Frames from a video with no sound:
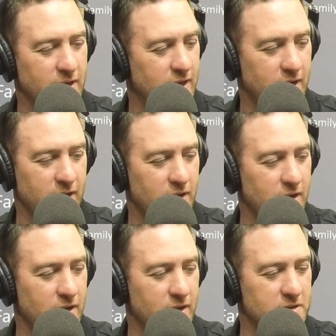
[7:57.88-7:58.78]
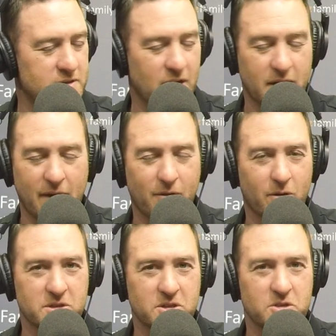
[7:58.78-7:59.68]
and it's I've
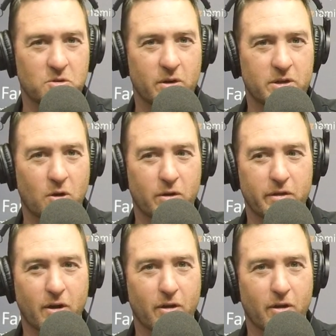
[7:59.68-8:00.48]
always enjoyed going in there,